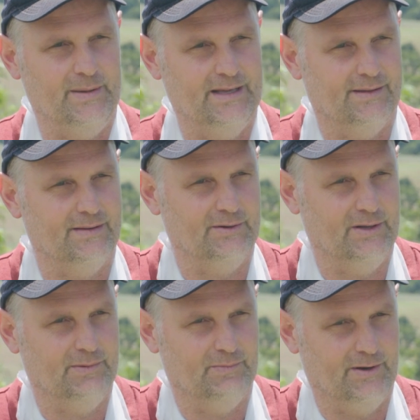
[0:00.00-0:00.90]
better
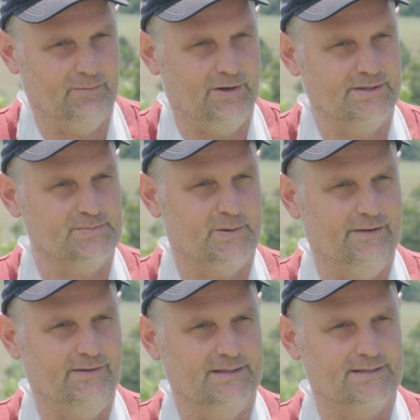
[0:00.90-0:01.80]
than it was
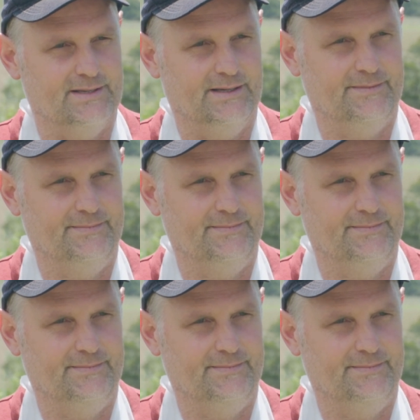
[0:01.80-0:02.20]
previously.